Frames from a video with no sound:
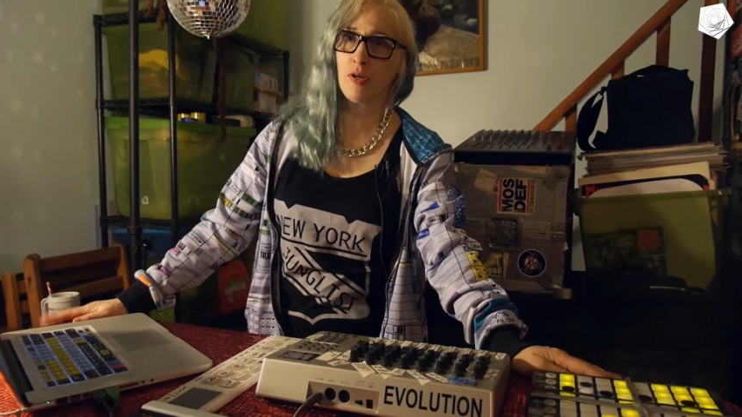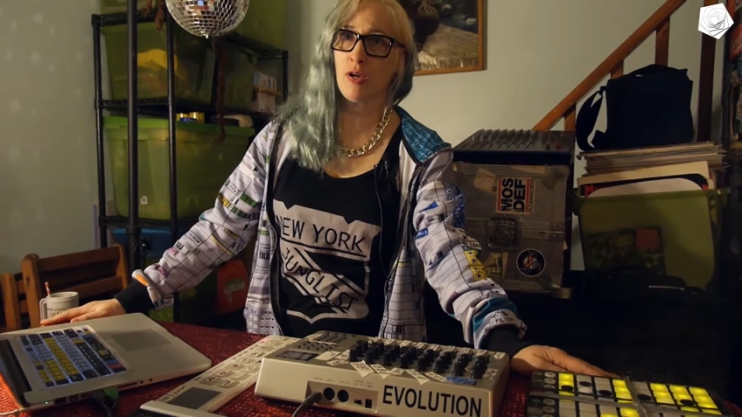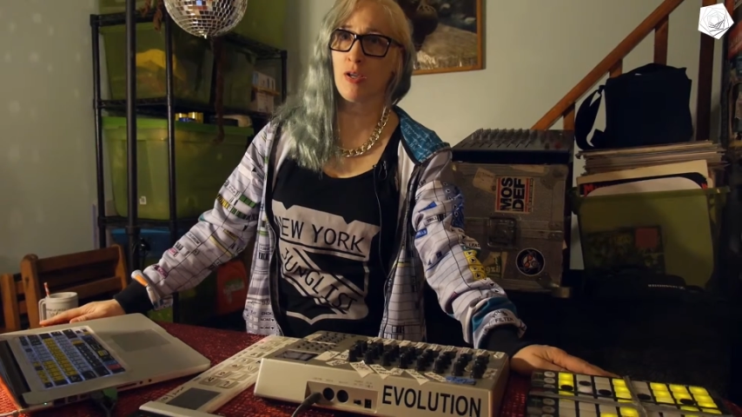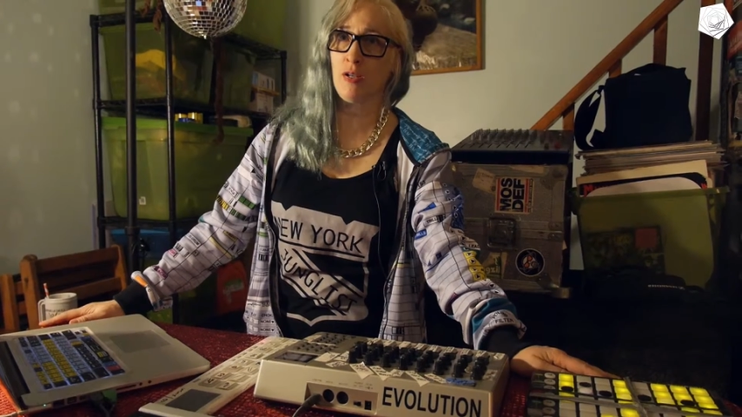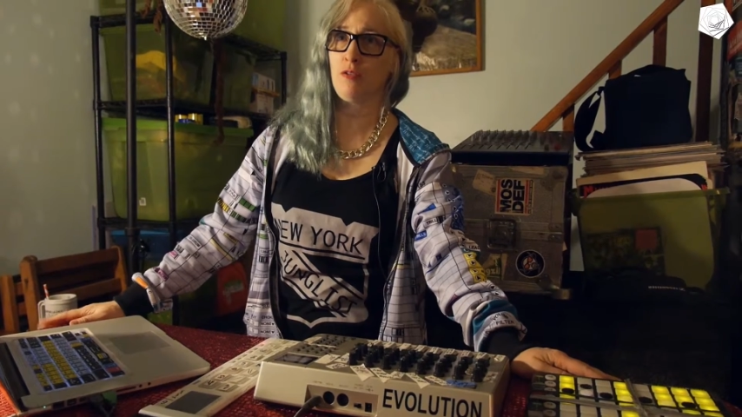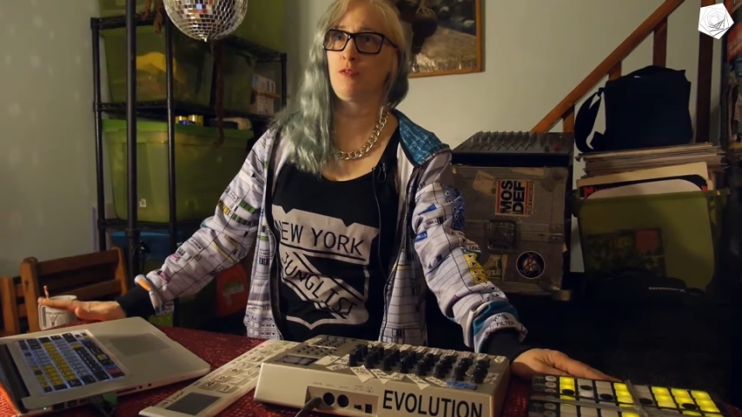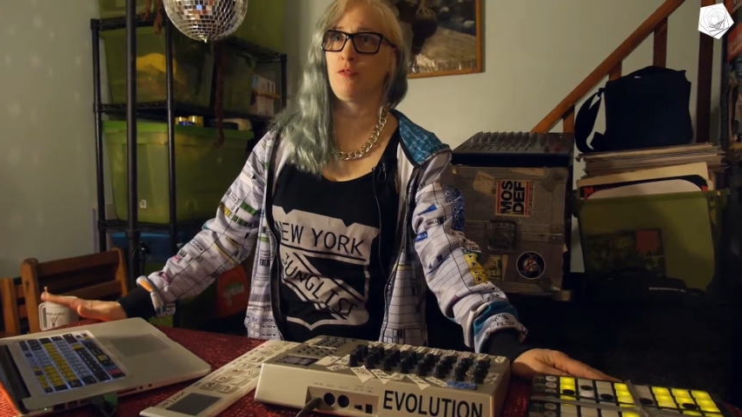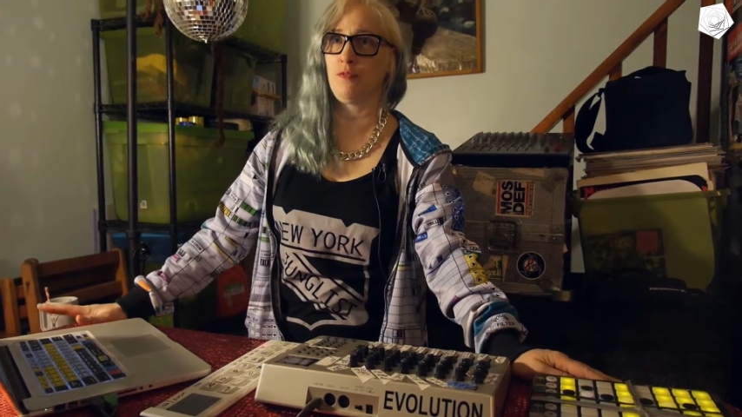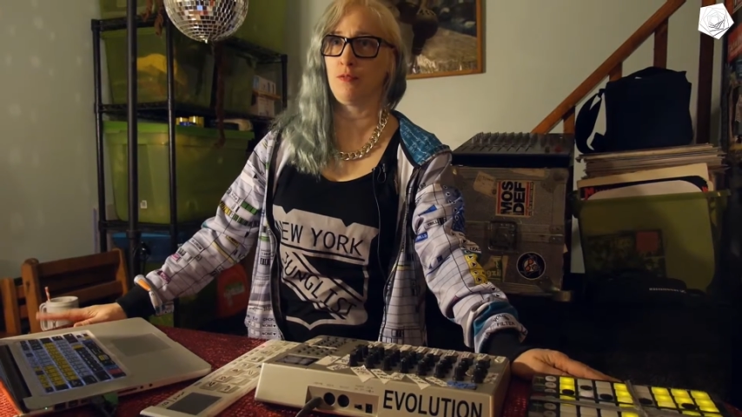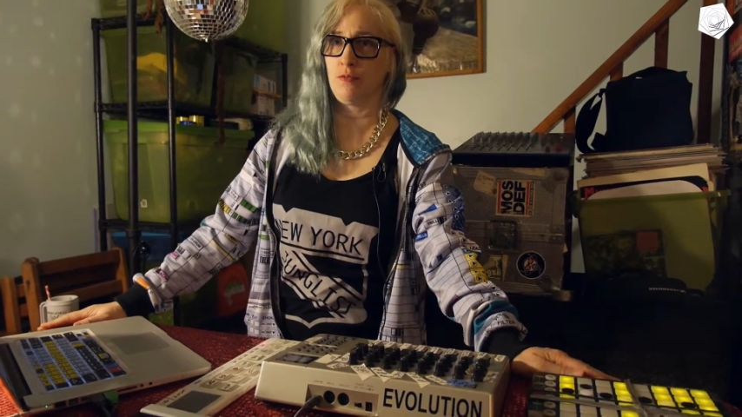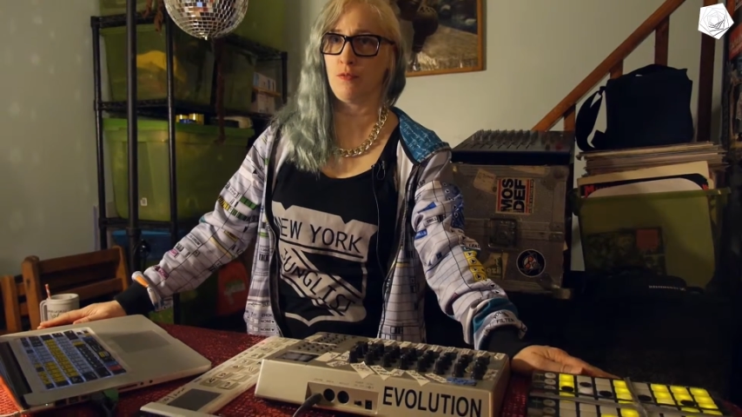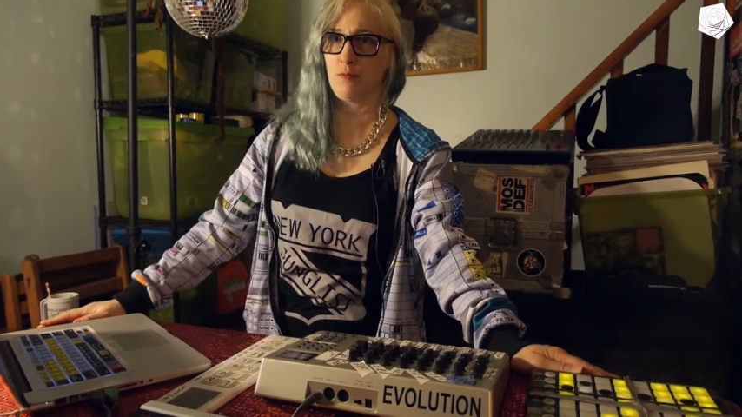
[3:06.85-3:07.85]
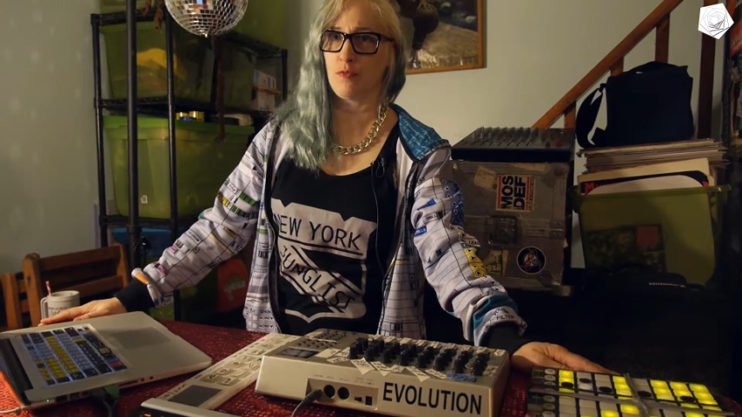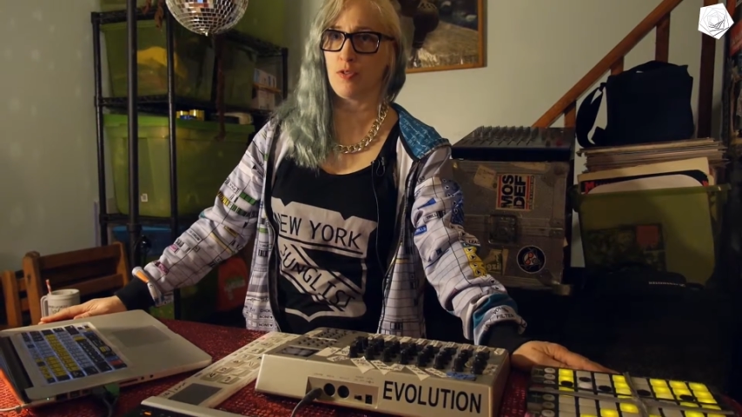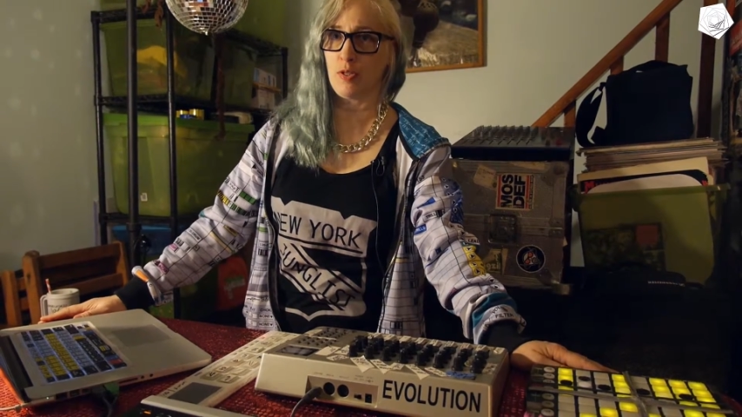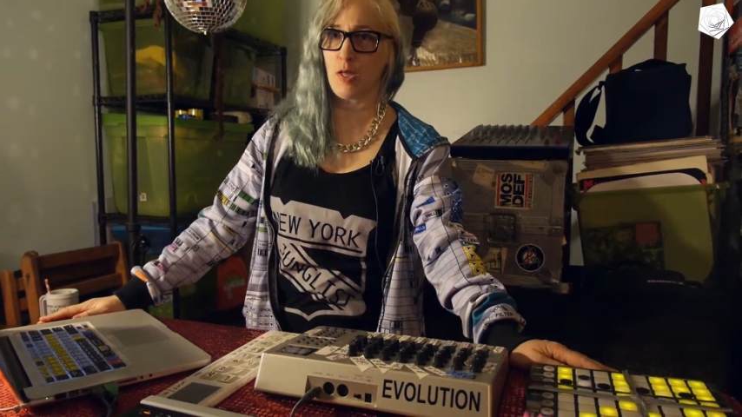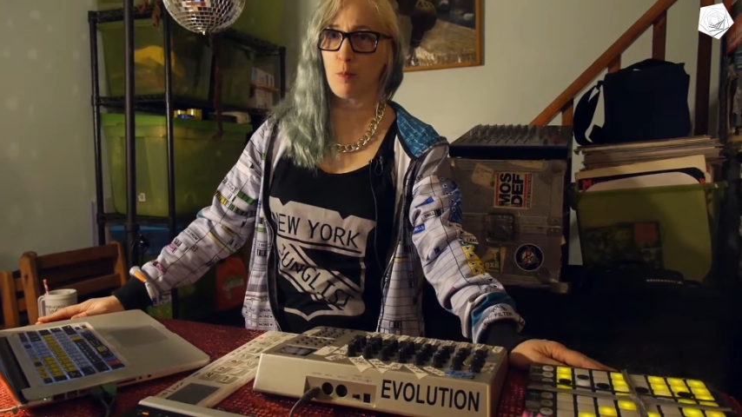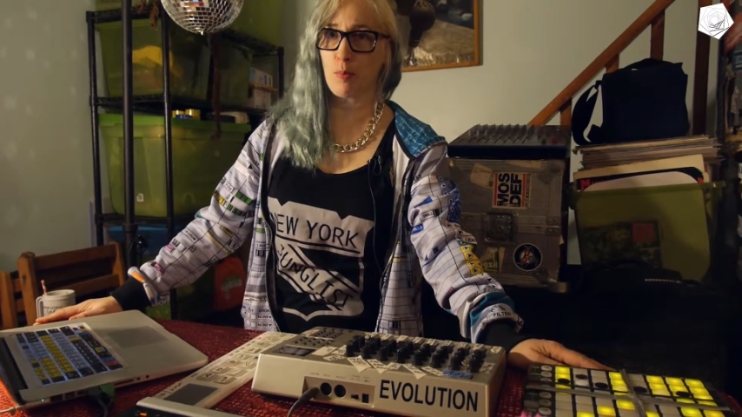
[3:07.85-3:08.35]
I
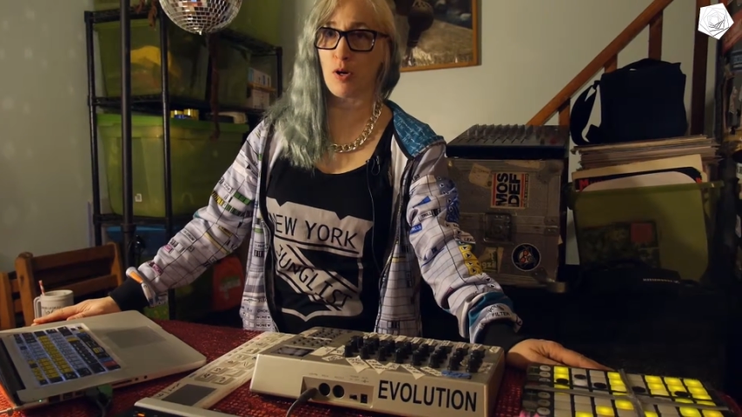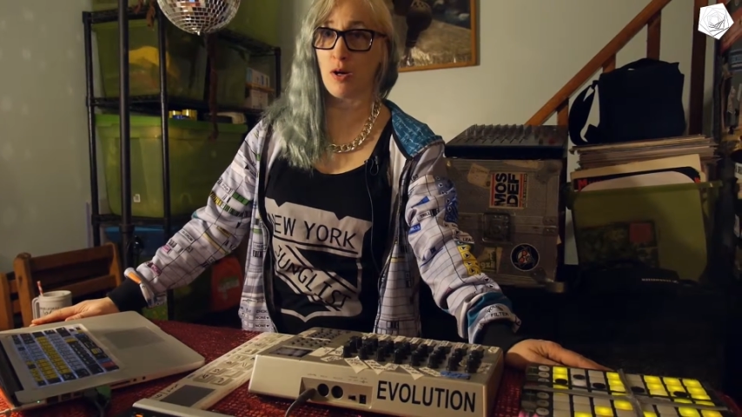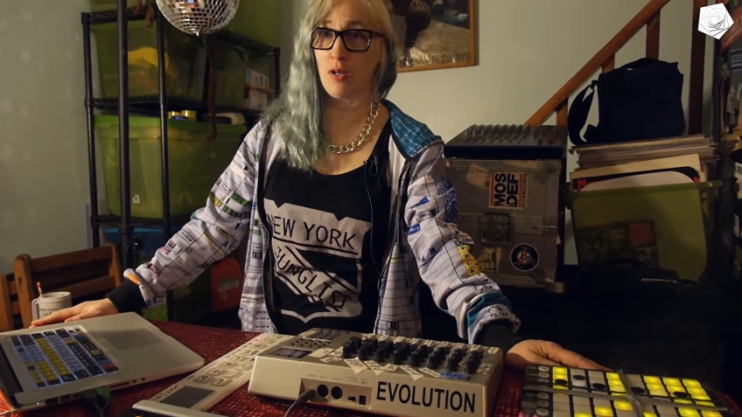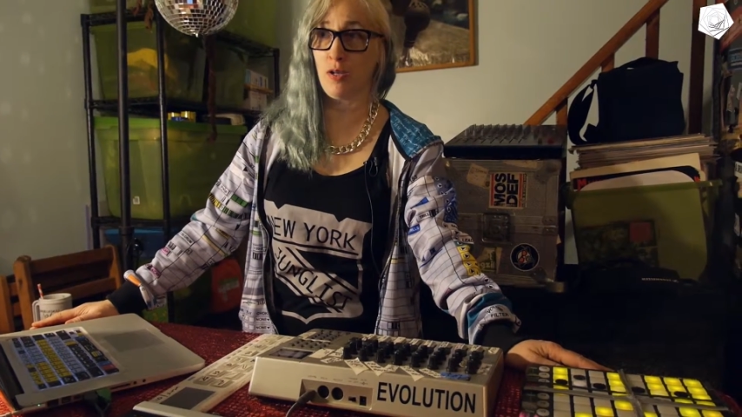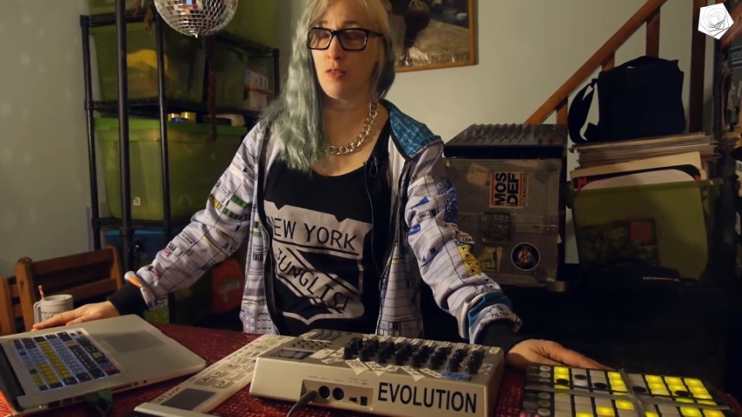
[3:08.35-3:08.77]
did that party.